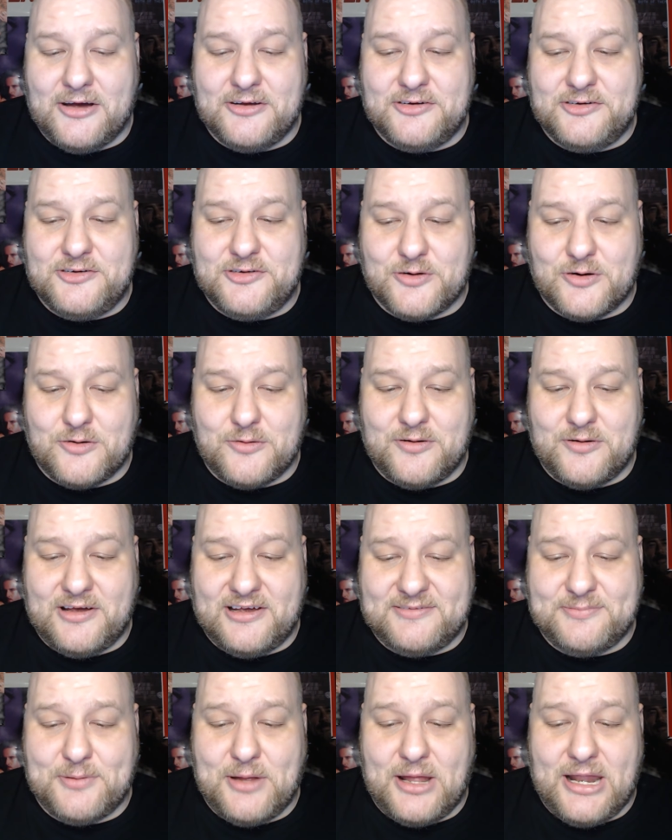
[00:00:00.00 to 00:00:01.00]
shirt,
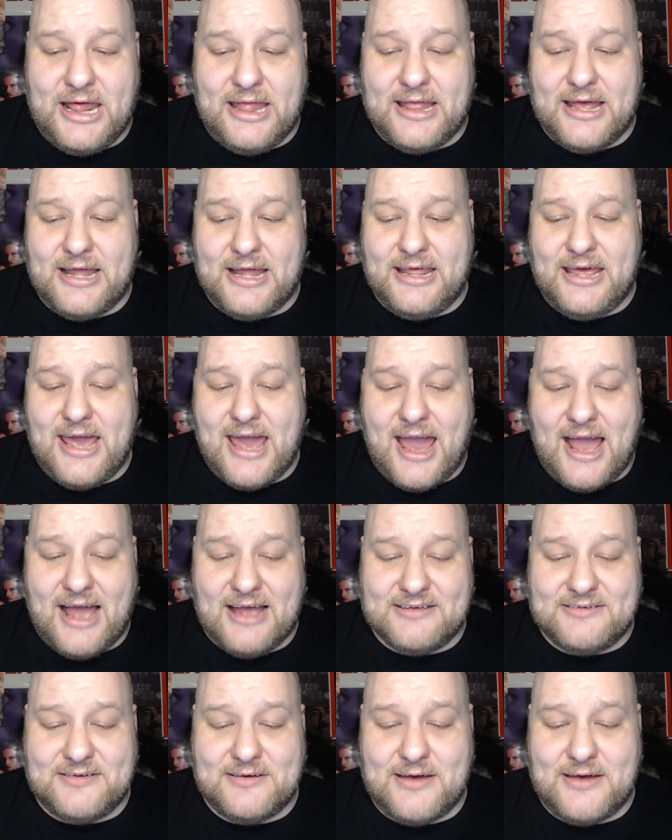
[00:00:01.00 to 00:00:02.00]
explaining that he
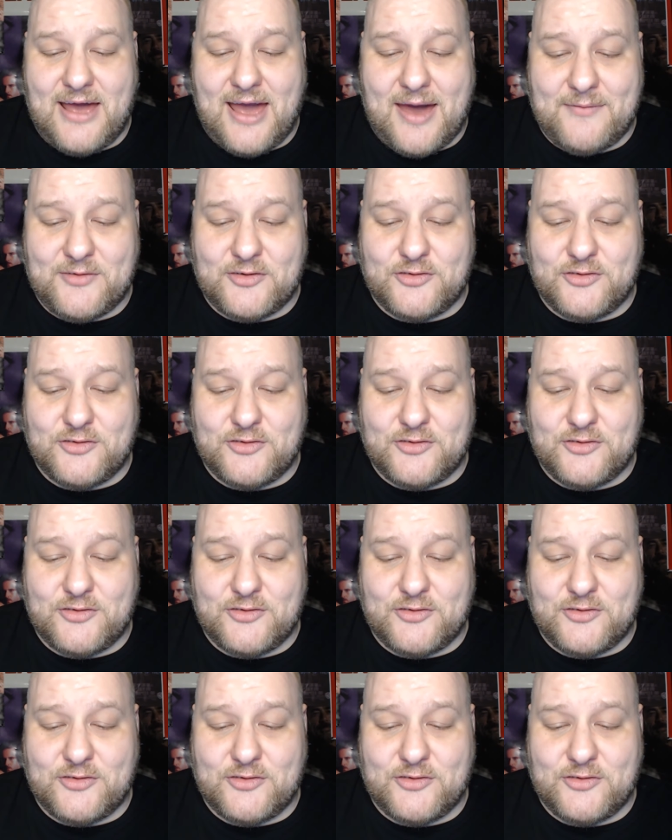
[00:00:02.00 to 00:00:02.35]
has to have